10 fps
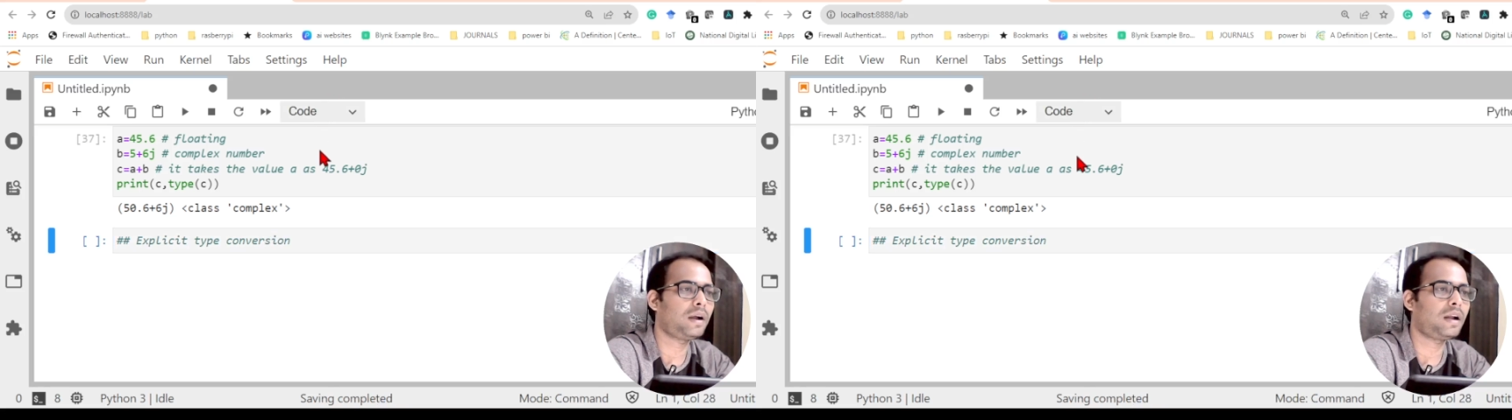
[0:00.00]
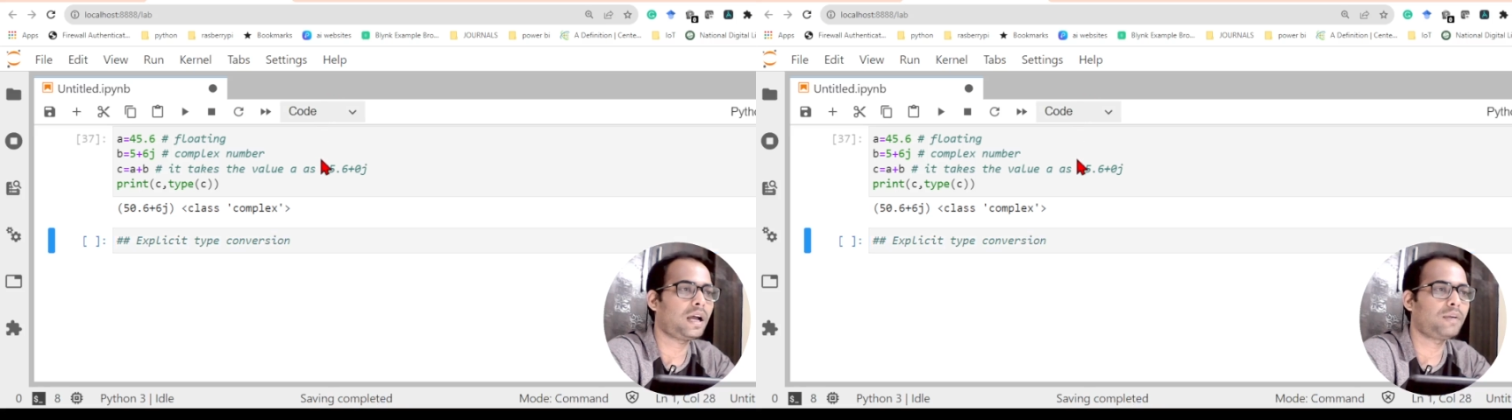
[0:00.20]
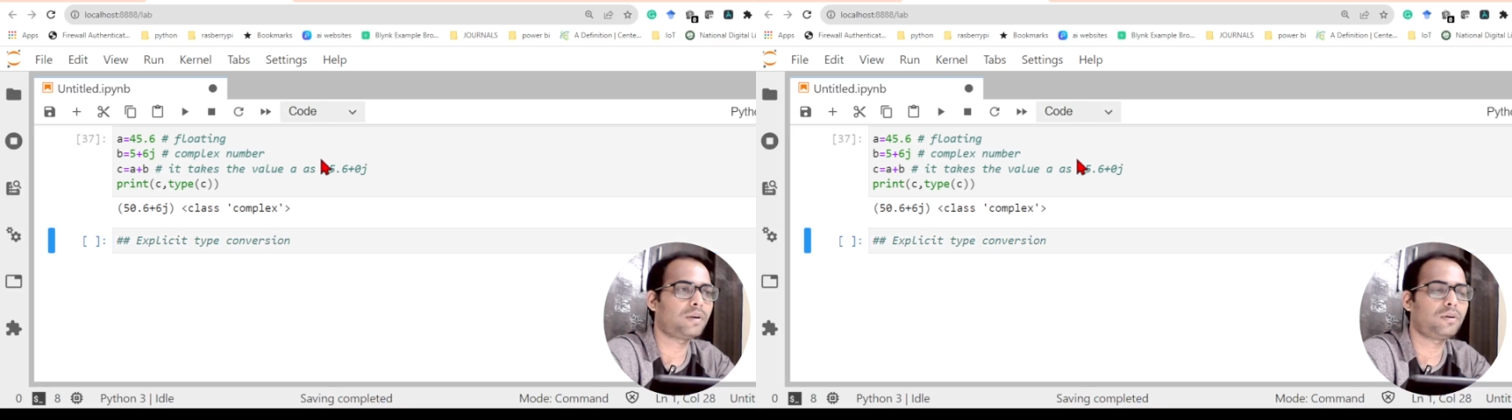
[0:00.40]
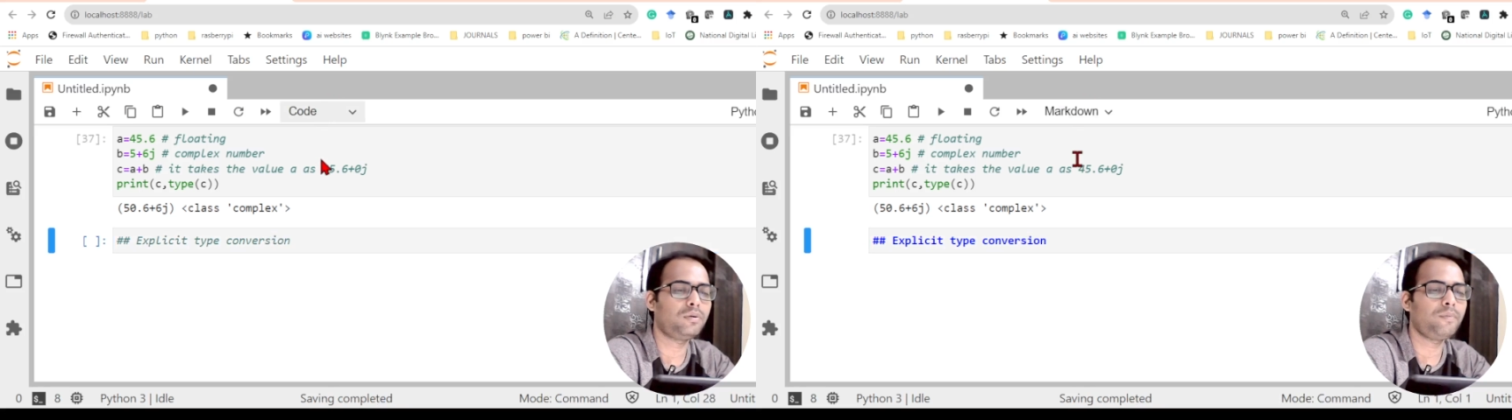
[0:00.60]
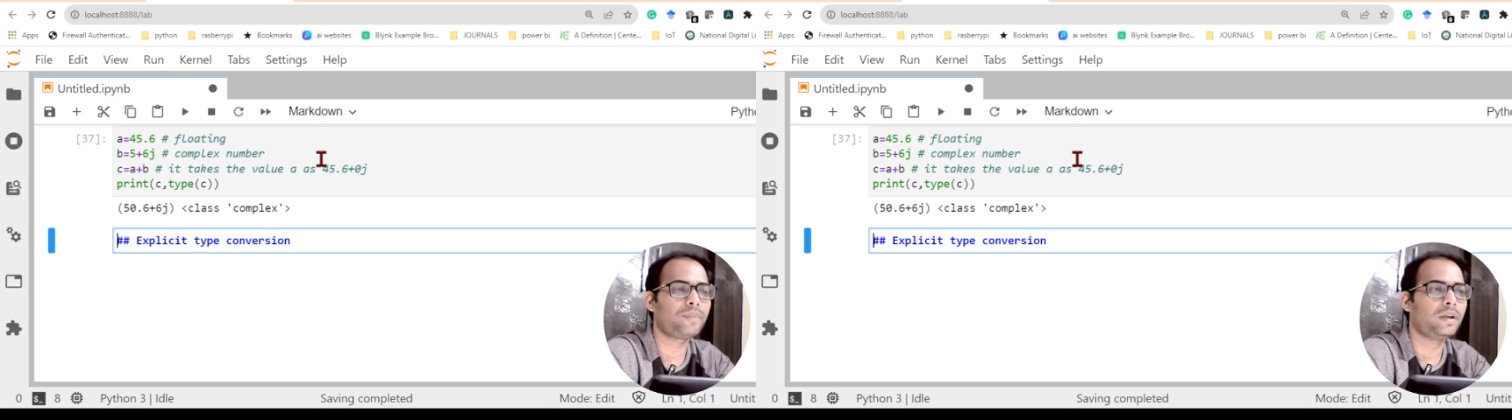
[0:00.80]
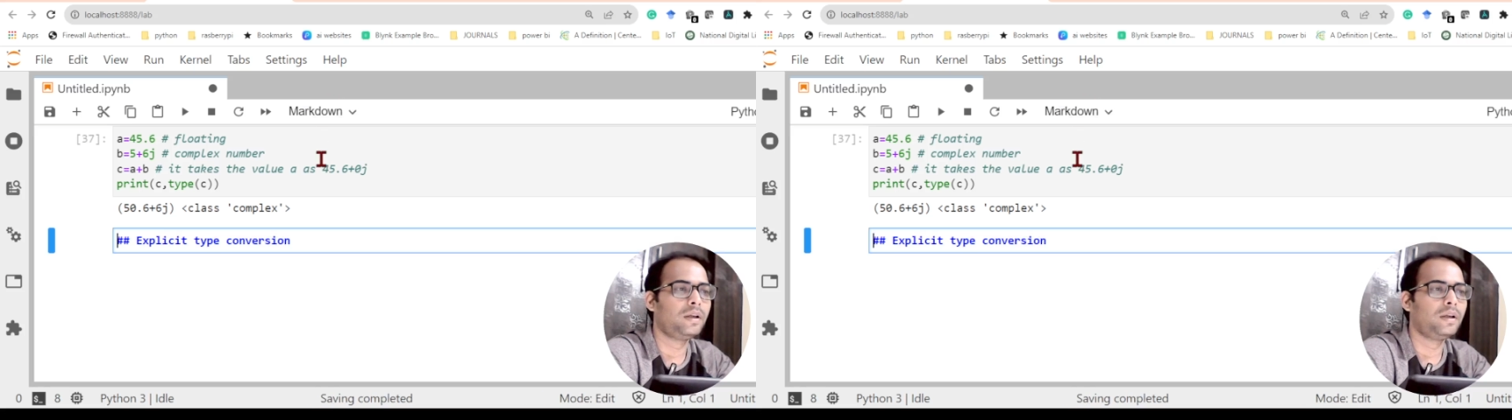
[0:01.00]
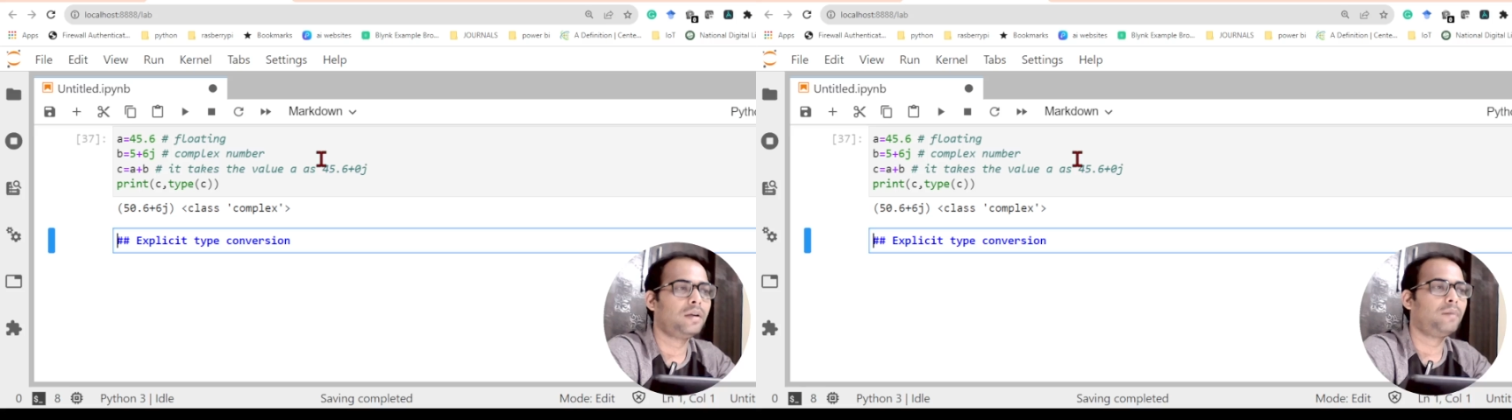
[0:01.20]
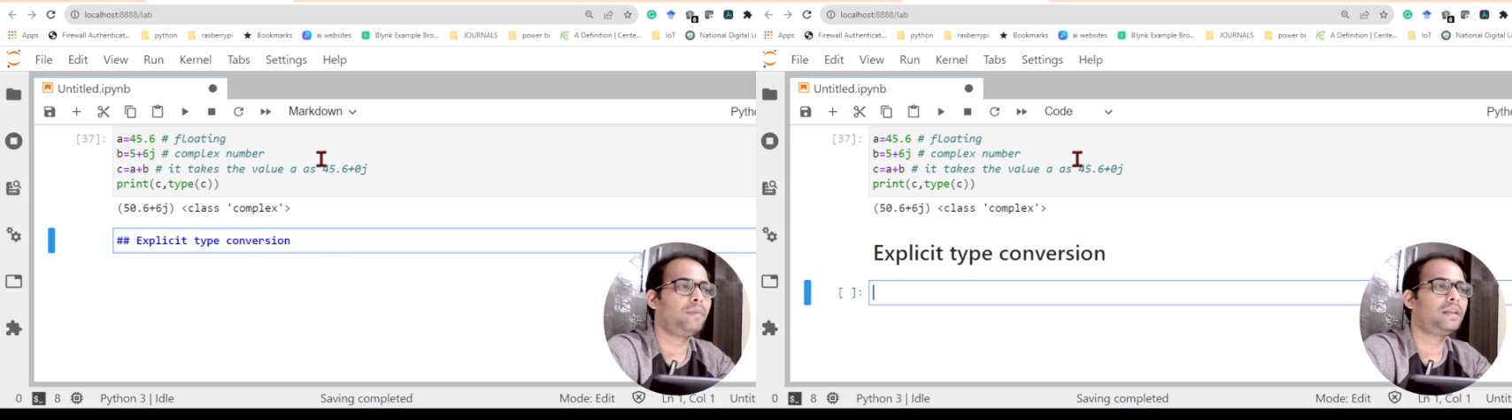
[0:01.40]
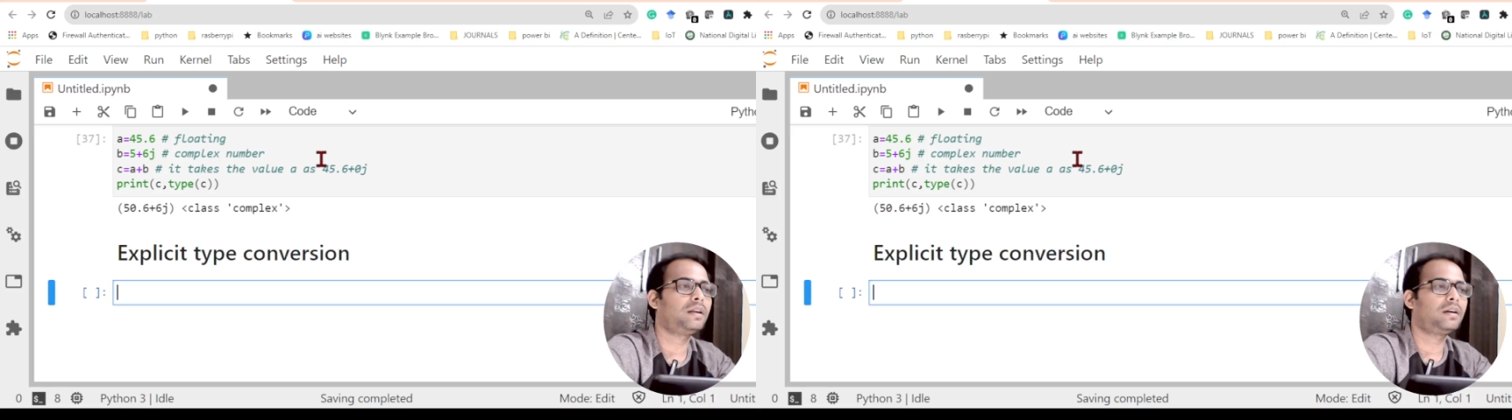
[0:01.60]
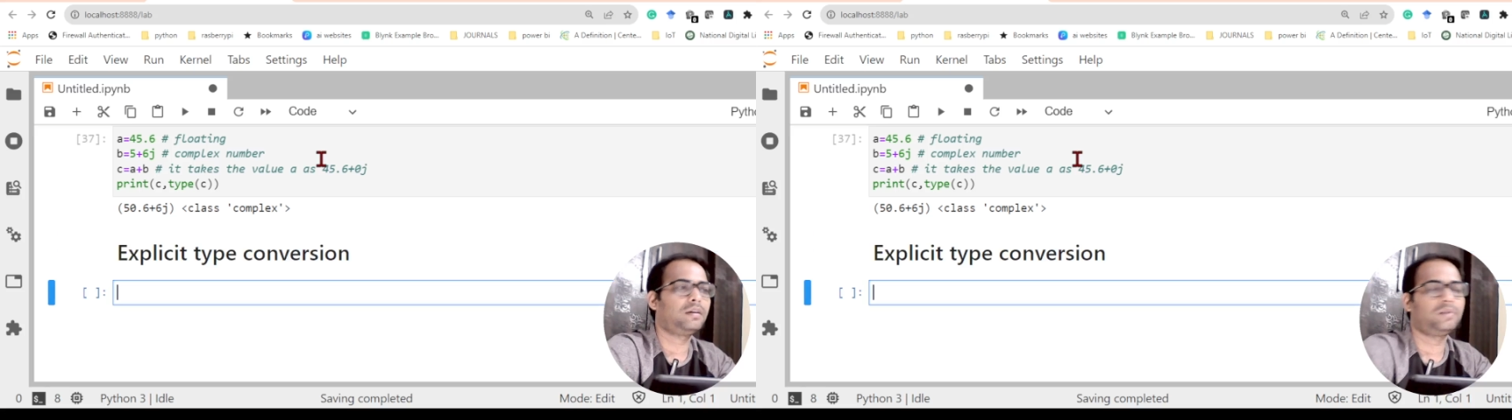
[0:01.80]
and I want to make
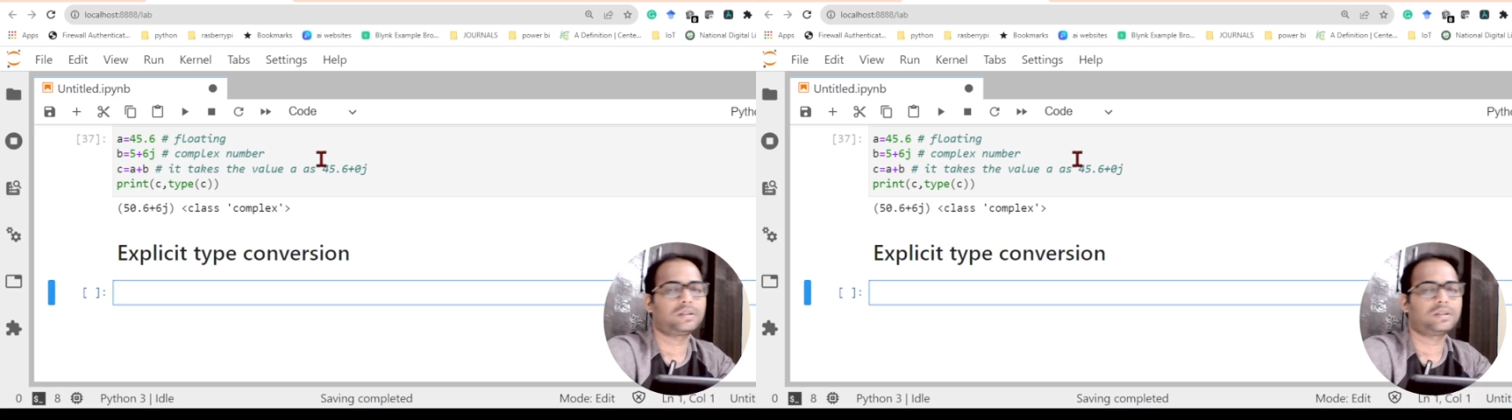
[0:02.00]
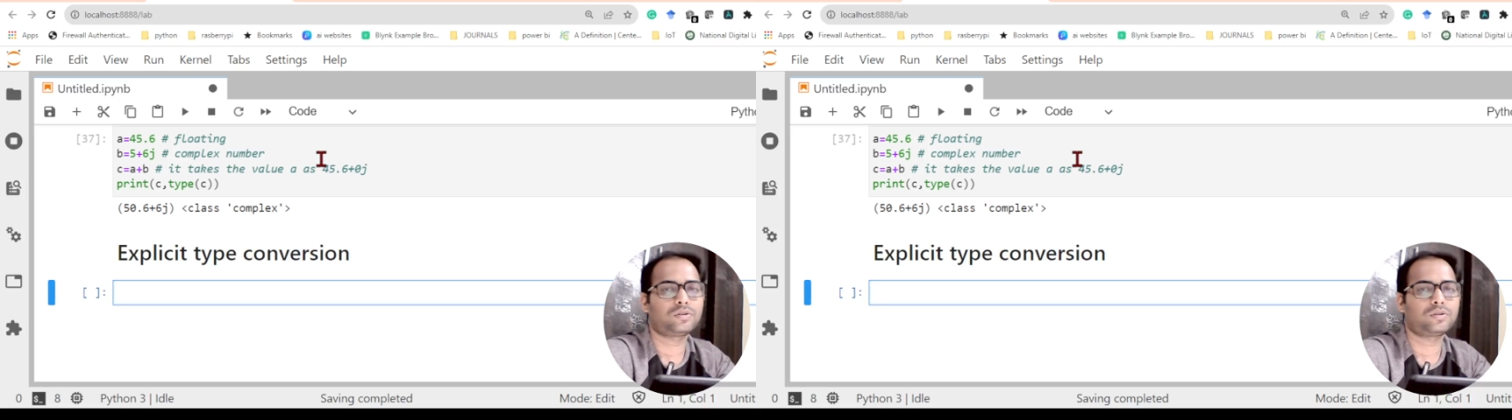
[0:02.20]
that conversion.